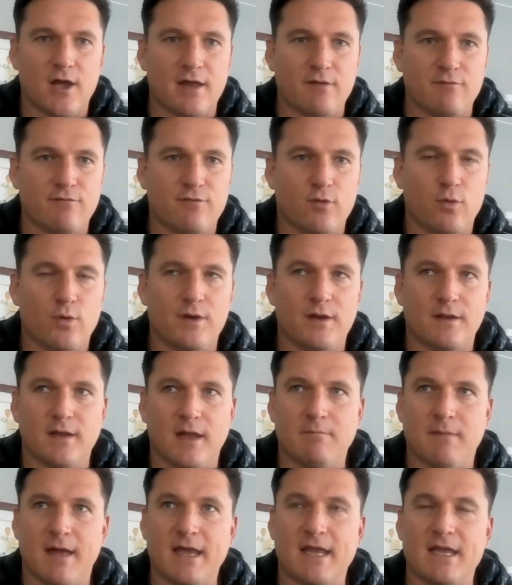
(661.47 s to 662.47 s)
going forward
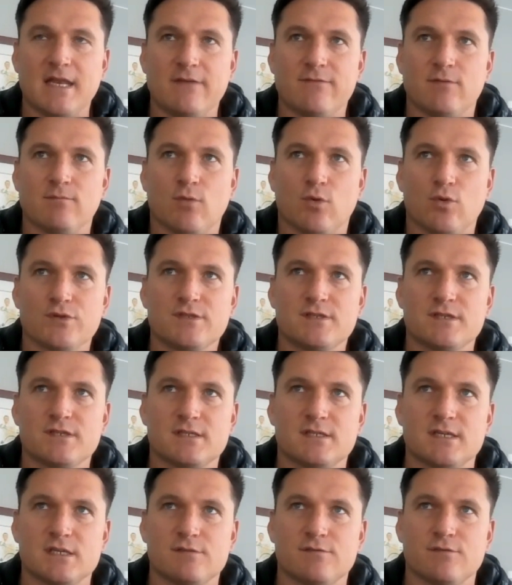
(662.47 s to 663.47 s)
and make it even more
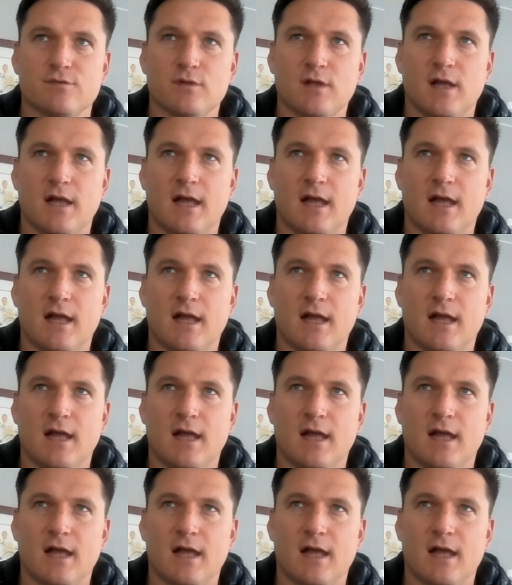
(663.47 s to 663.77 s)
successful.